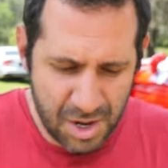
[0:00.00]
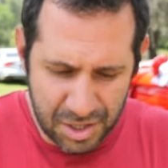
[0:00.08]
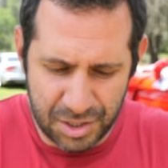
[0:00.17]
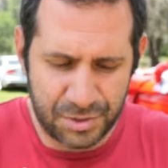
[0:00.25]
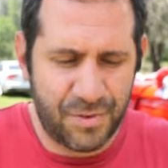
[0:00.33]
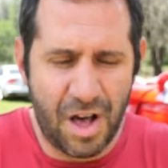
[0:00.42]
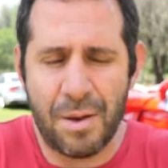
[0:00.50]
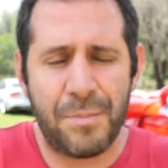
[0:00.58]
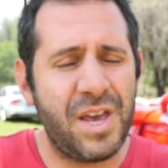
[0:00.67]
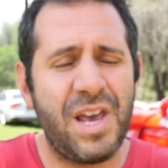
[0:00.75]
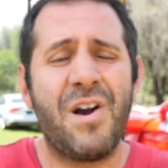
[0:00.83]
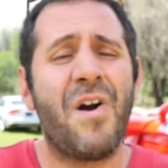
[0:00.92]
just follow
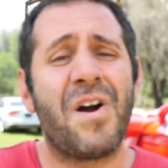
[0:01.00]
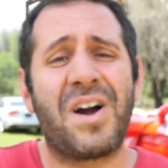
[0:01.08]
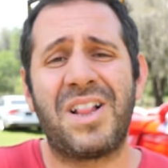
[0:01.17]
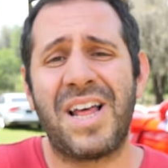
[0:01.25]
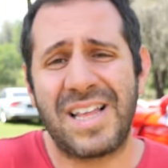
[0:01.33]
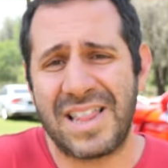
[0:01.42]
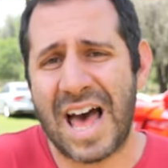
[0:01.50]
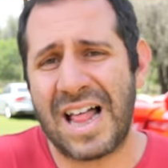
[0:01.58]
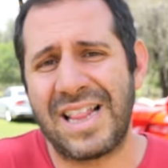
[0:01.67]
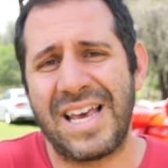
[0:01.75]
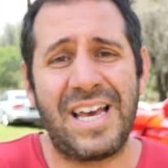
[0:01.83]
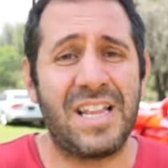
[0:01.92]
me here or click
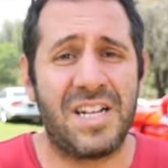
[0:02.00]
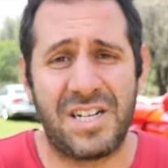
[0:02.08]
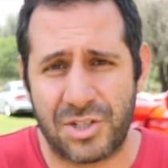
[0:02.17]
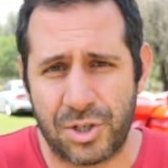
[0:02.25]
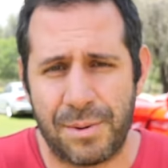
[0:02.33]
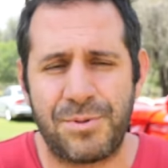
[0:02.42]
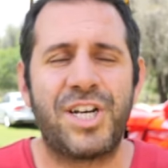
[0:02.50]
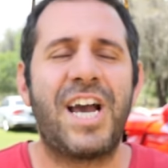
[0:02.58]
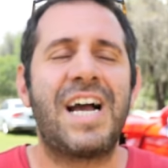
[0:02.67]
that link in the description.